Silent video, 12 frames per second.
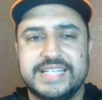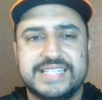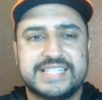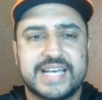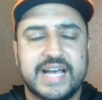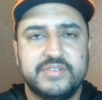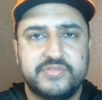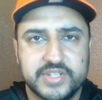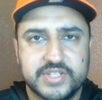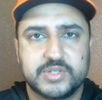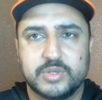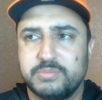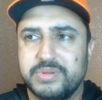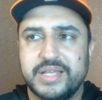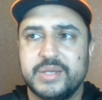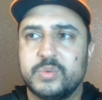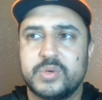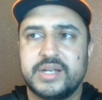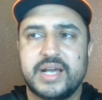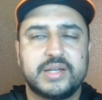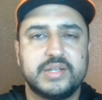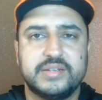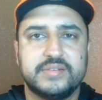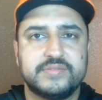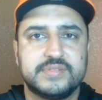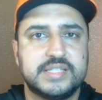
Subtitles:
inside physical play. We're not going to